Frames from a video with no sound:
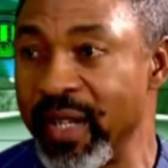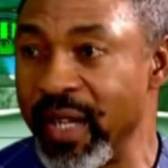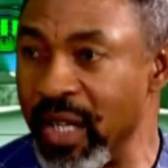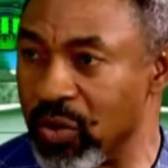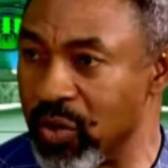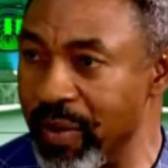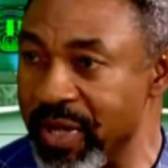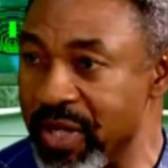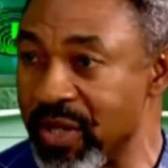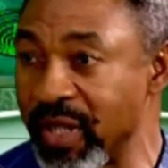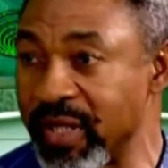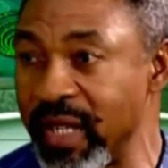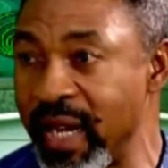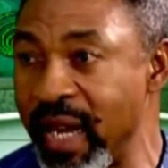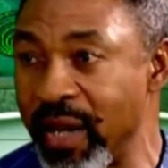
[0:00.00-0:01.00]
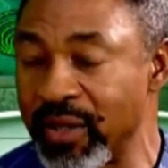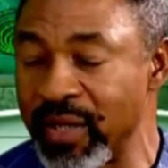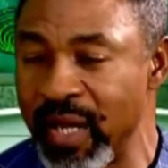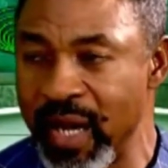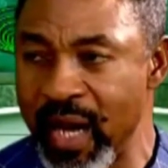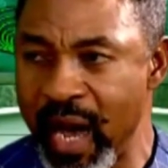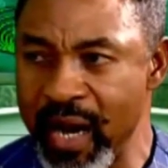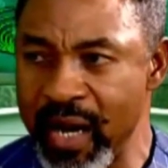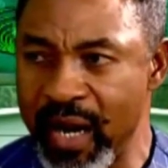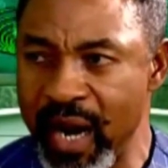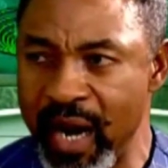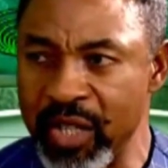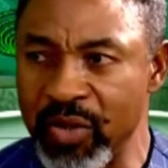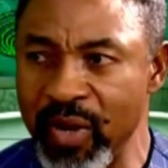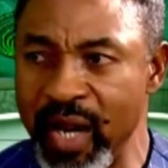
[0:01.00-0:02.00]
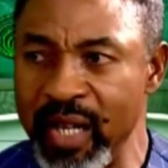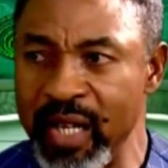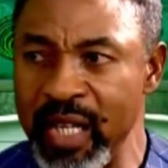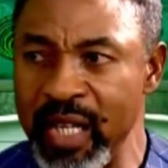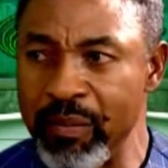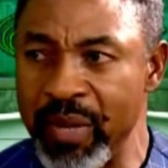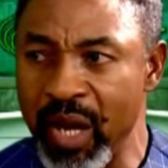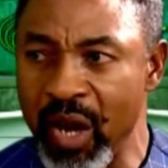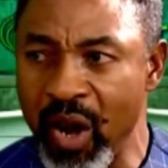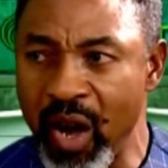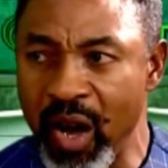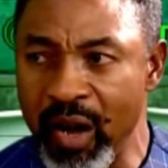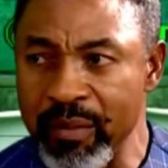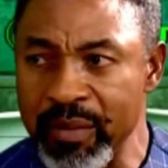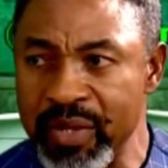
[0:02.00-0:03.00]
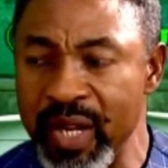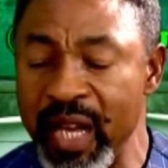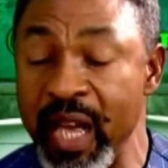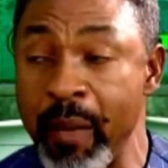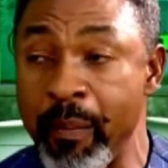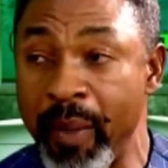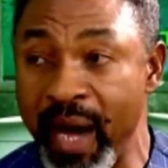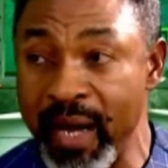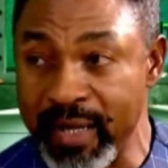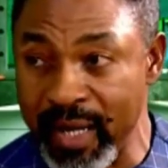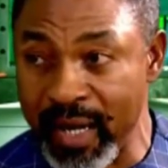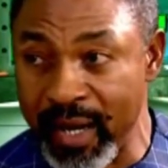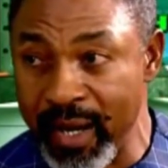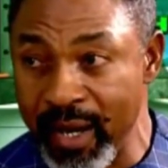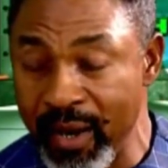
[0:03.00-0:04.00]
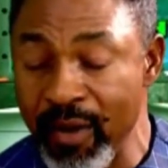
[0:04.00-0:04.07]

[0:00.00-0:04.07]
It will be sorted out. And gradually becomes a pattern.